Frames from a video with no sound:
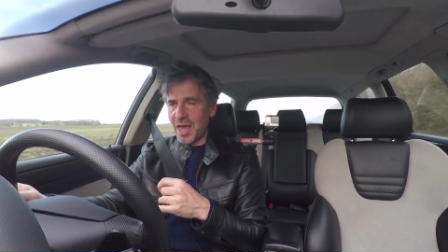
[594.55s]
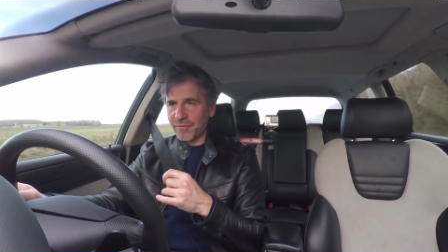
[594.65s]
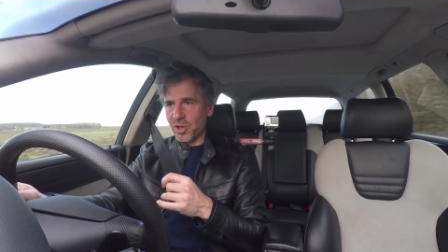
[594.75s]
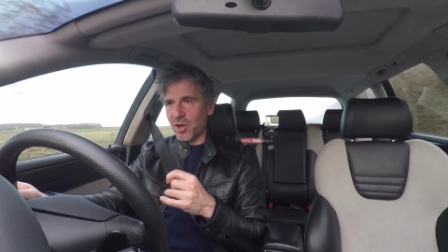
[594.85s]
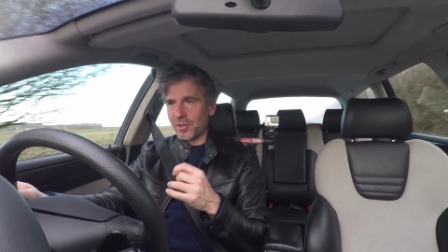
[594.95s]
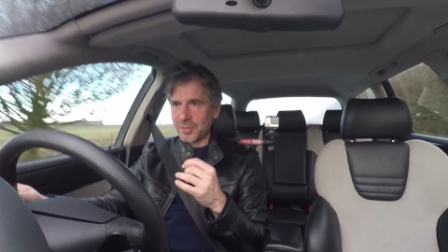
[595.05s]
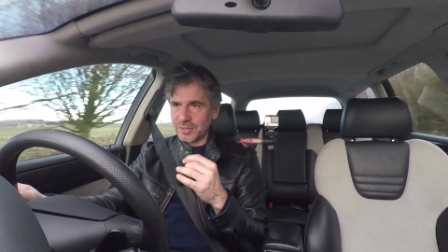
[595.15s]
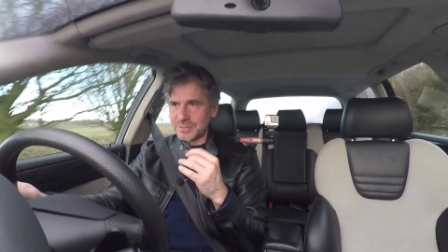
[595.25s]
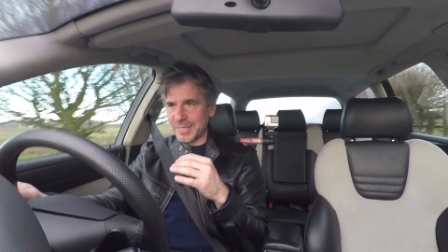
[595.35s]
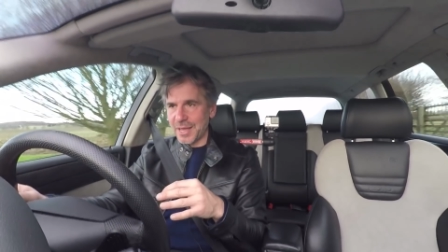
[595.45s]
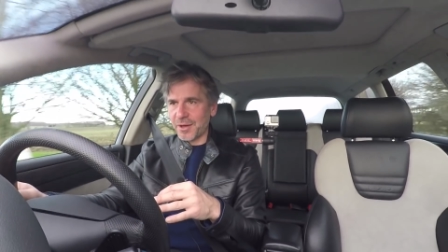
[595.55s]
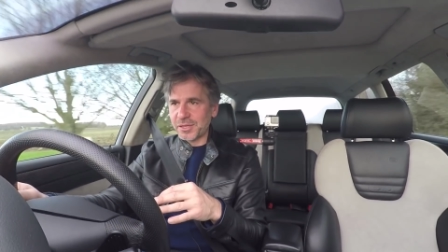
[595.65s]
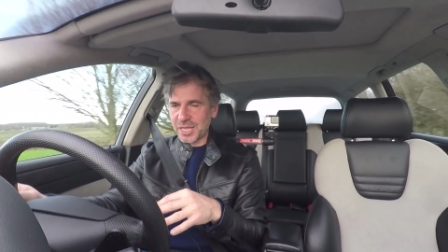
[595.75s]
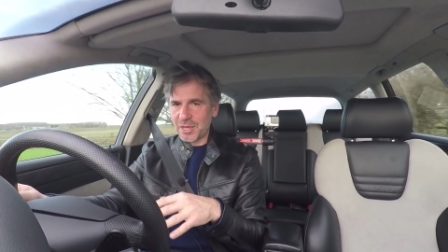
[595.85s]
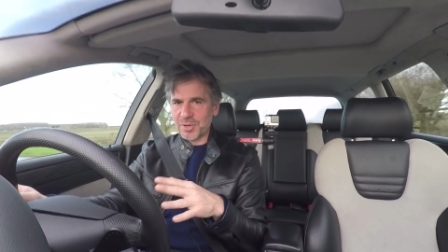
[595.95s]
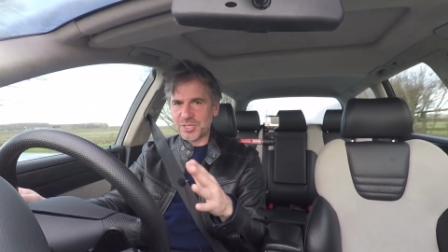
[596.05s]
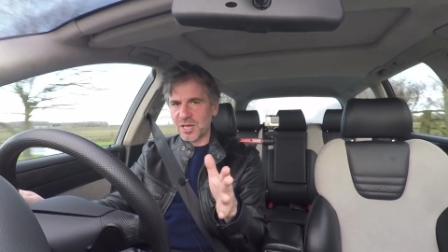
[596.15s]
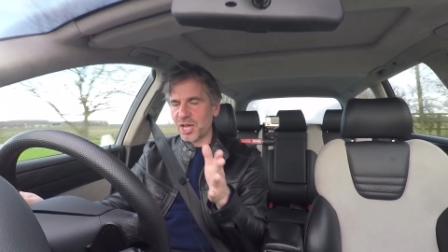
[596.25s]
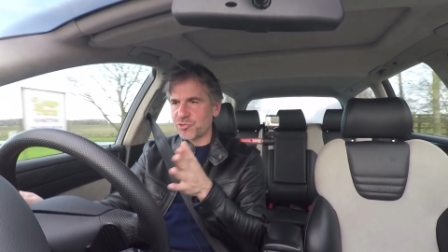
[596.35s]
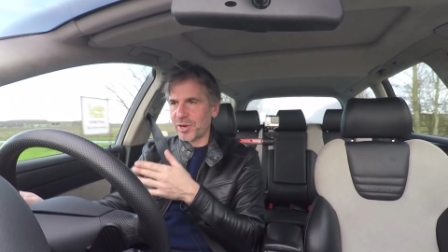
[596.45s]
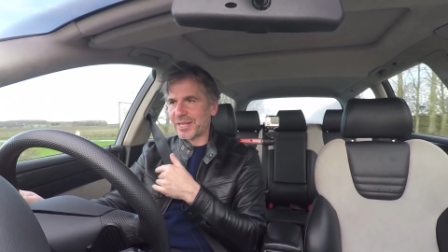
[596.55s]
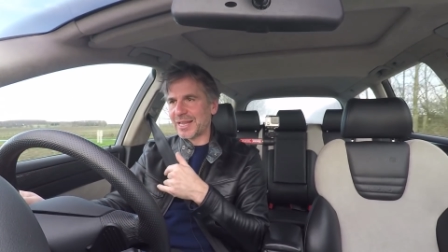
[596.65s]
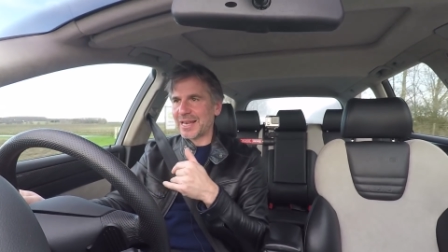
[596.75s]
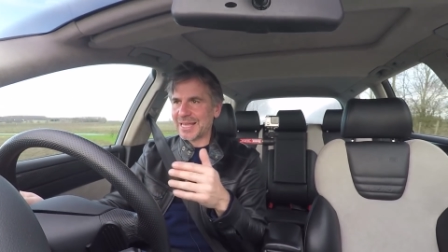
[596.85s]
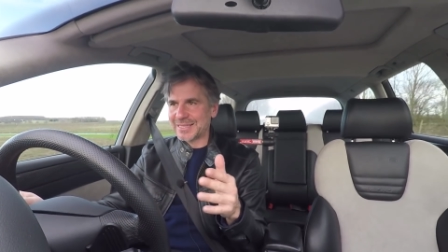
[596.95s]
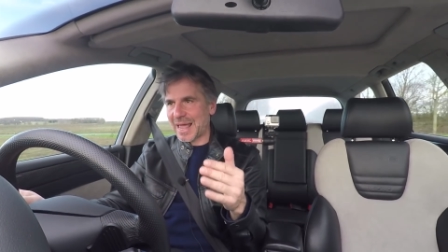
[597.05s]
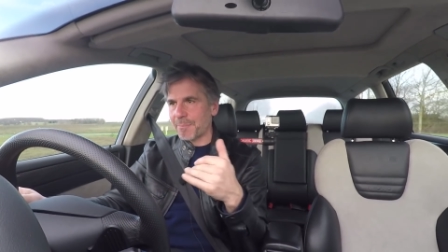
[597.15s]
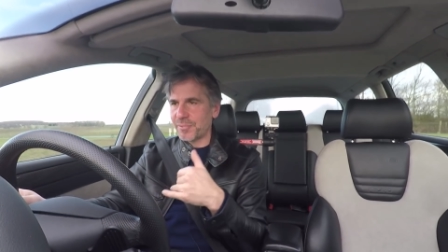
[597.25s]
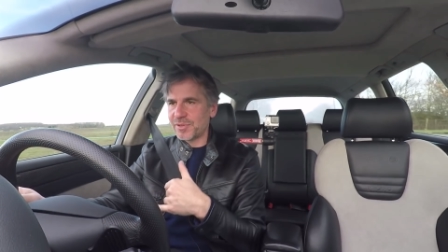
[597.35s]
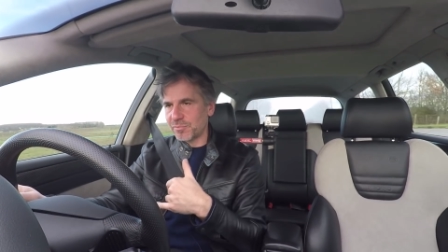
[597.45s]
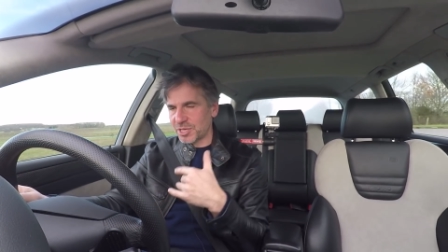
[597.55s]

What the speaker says: have got DRC, which is hydraulically linked dampers,